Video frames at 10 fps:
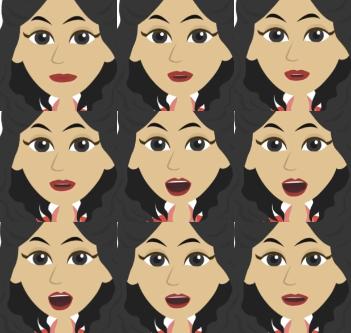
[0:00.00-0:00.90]
with
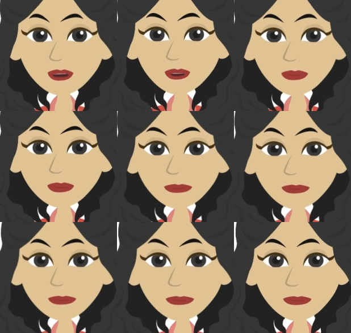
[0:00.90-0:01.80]
claws on him.
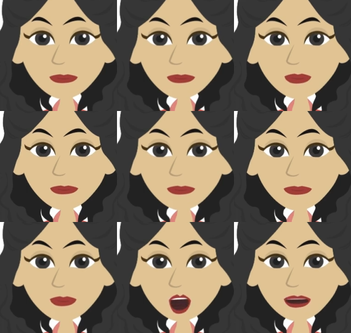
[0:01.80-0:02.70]

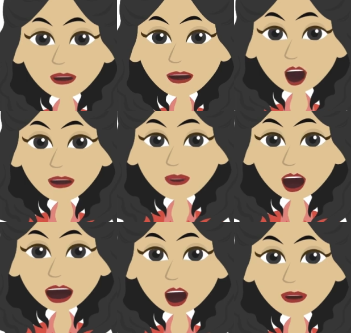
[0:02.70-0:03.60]
He has a high
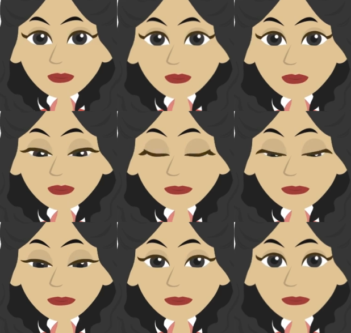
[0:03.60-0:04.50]
shell,
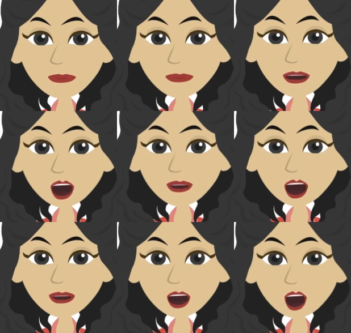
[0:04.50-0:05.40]
and look
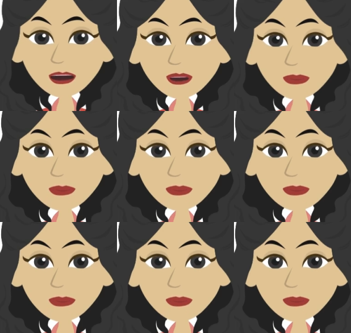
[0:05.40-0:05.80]
behind him.